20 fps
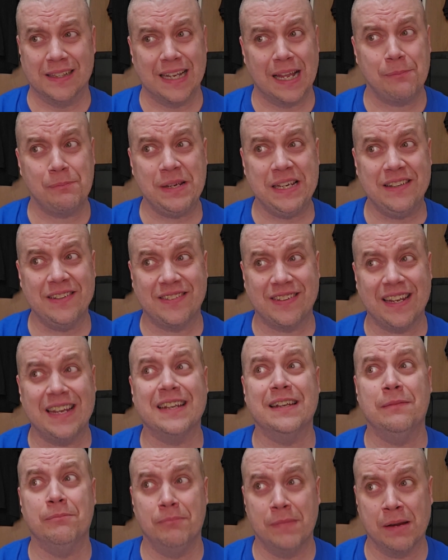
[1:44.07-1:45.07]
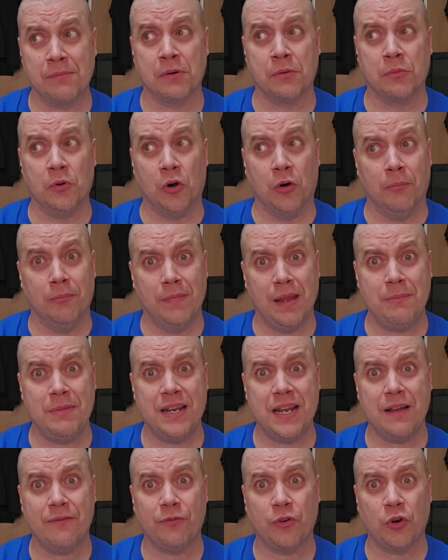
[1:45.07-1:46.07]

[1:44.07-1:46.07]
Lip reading: That being said, memorable. Maybe not